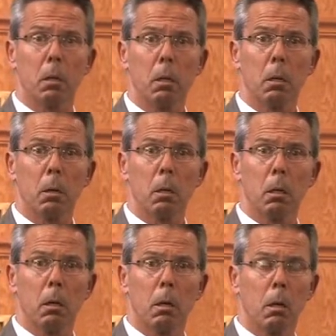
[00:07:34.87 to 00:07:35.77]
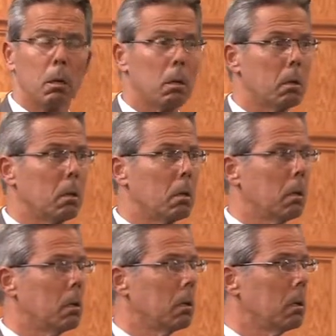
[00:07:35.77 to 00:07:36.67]

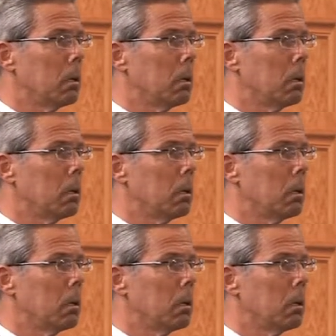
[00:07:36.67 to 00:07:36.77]
No one is speaking in this clip.